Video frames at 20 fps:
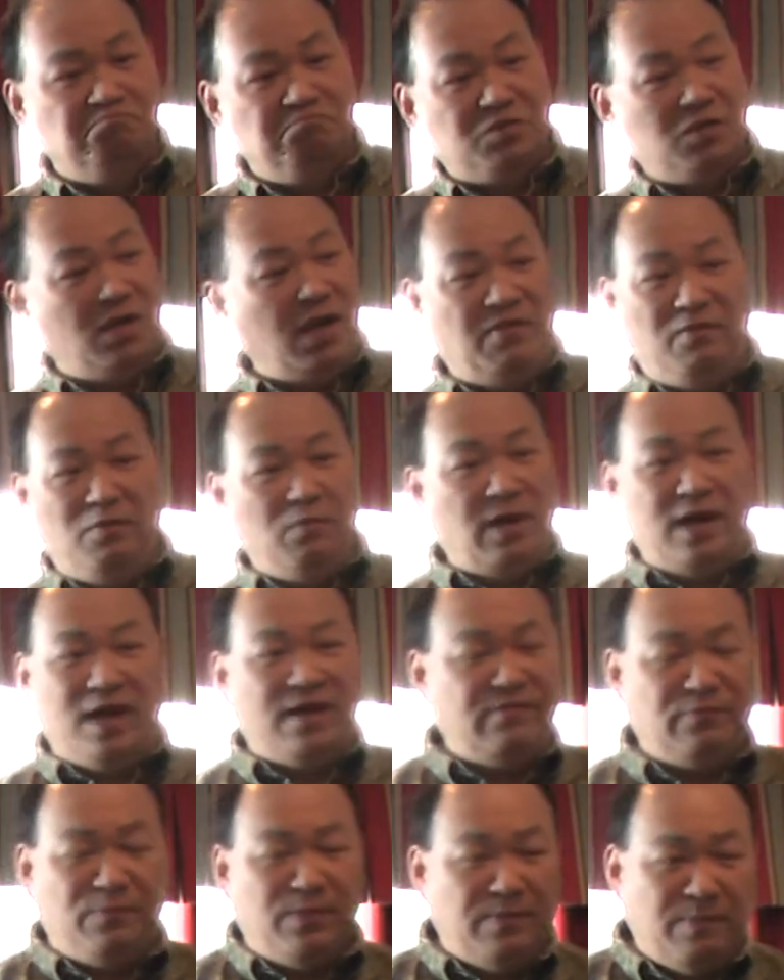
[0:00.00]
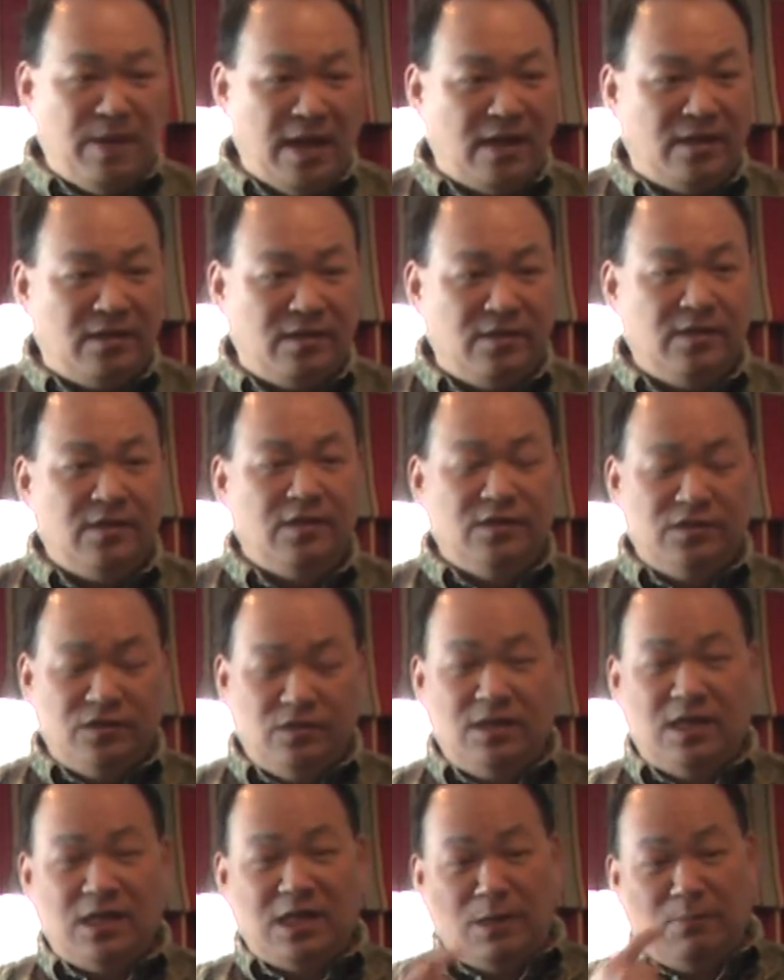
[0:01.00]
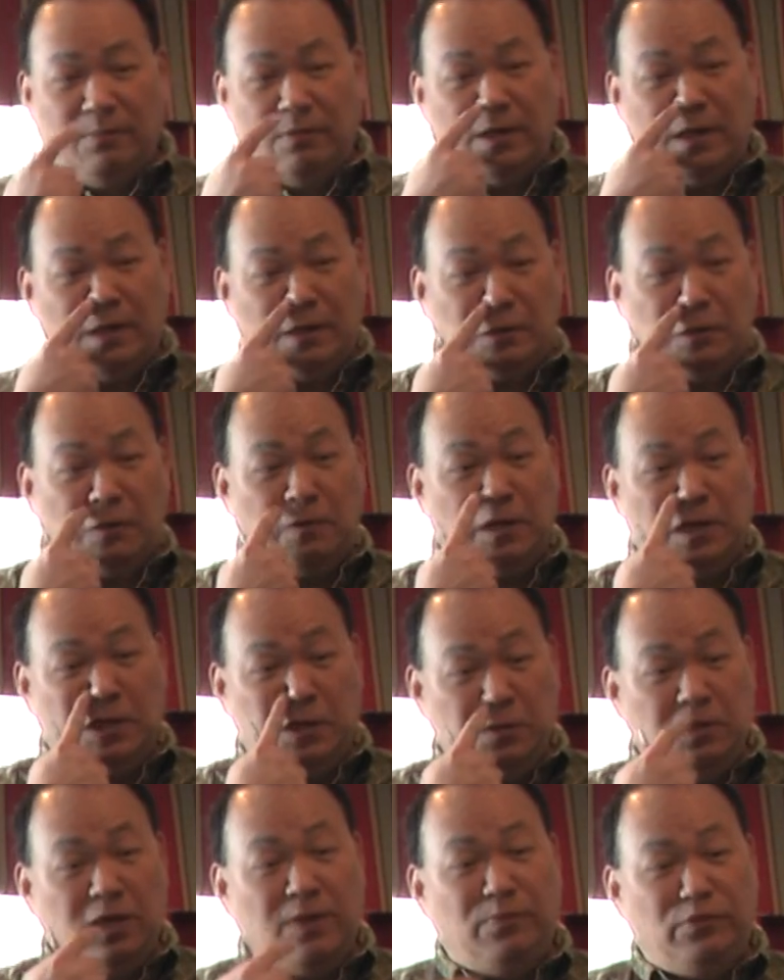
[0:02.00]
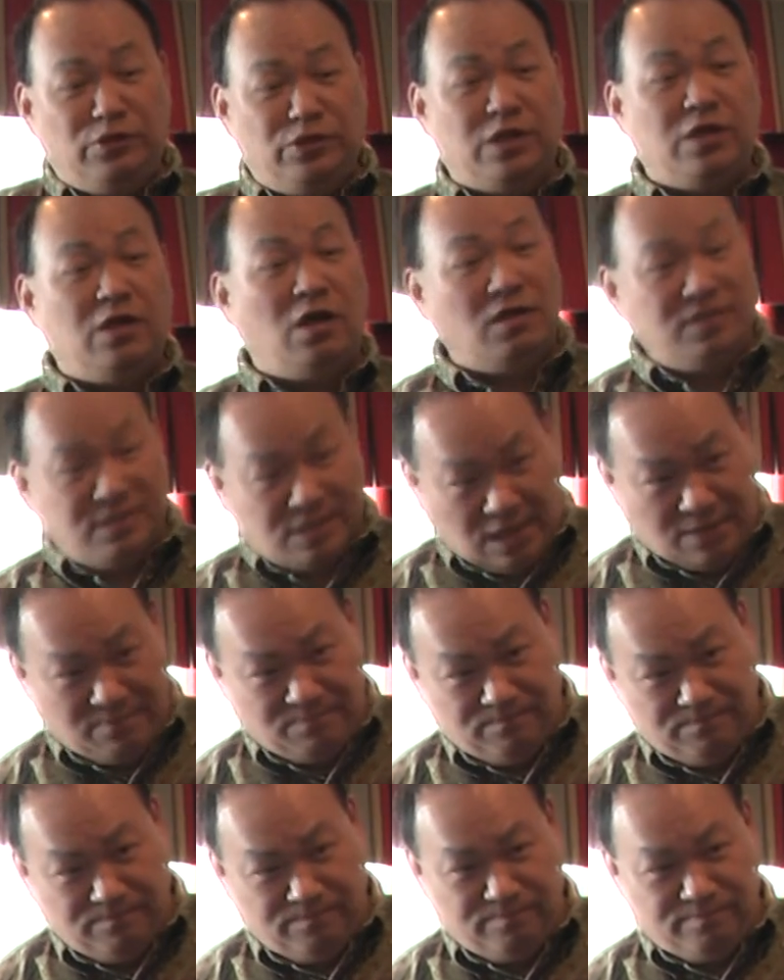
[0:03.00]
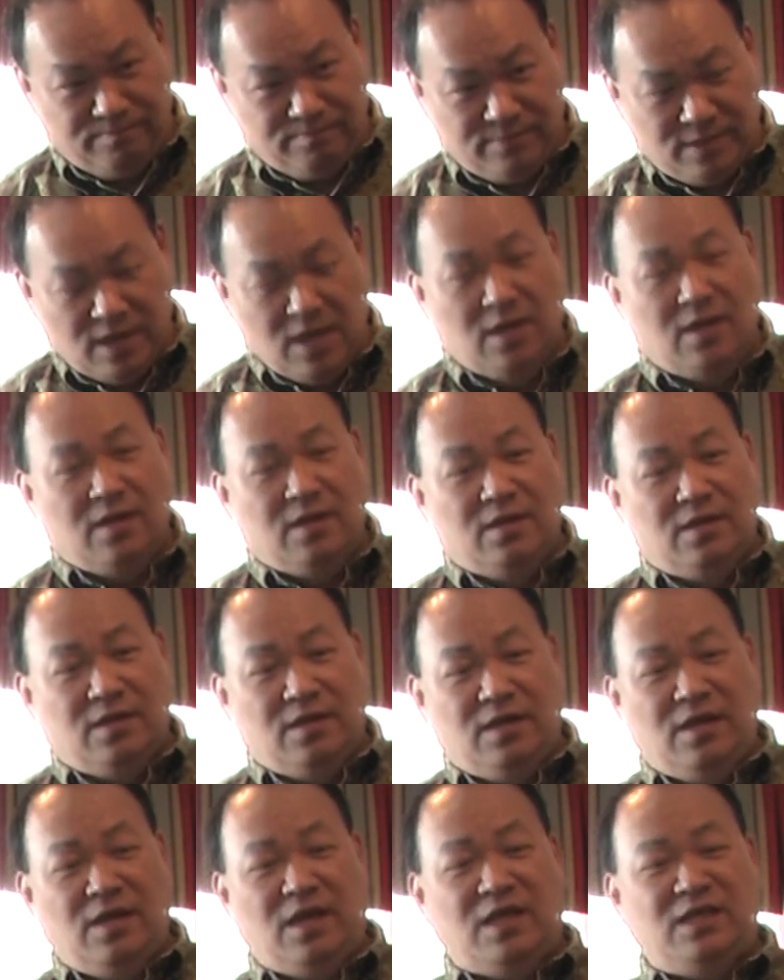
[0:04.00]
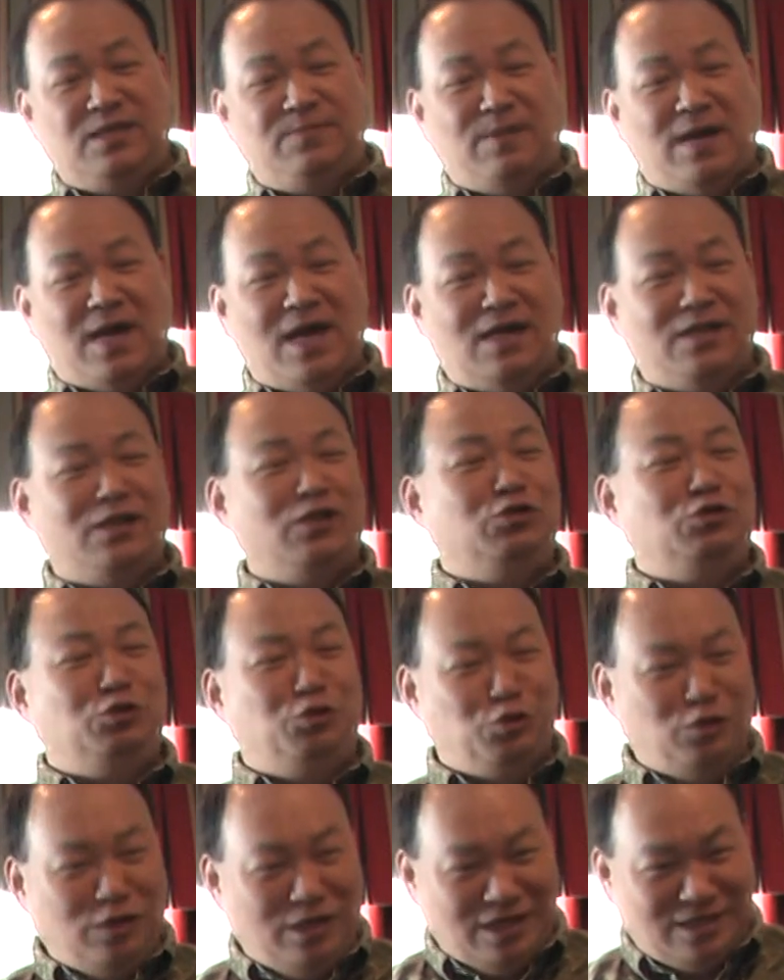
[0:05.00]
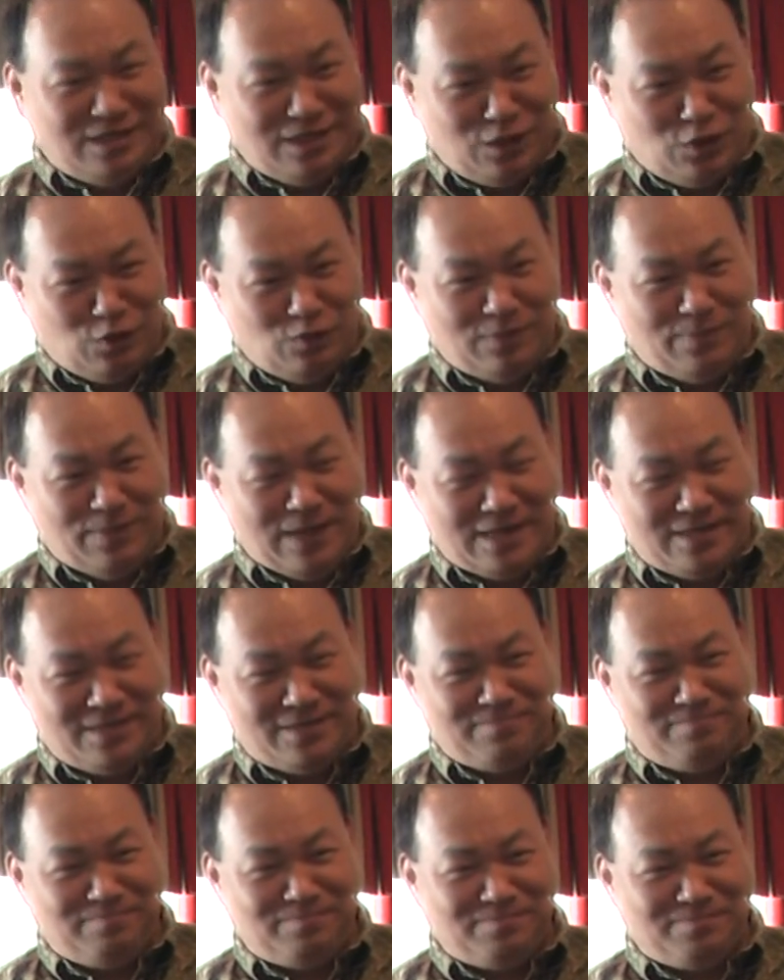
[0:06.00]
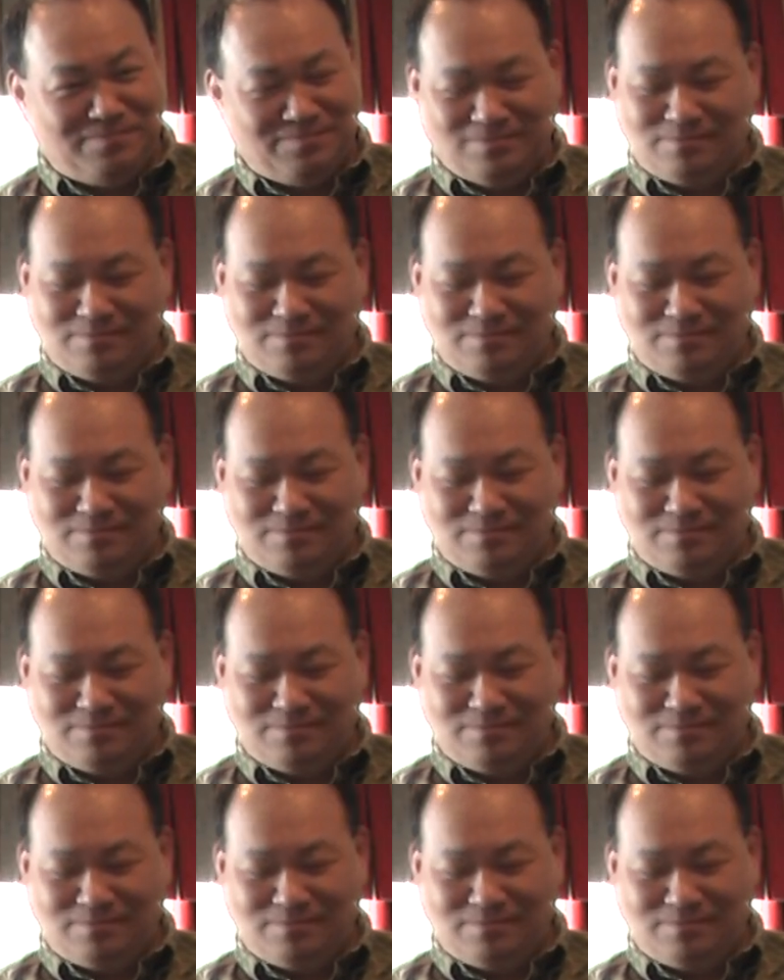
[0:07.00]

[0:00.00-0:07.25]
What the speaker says: So everyone had to be made. So they come with a called the unit bushing concept. It expired 2 years ago, the patent.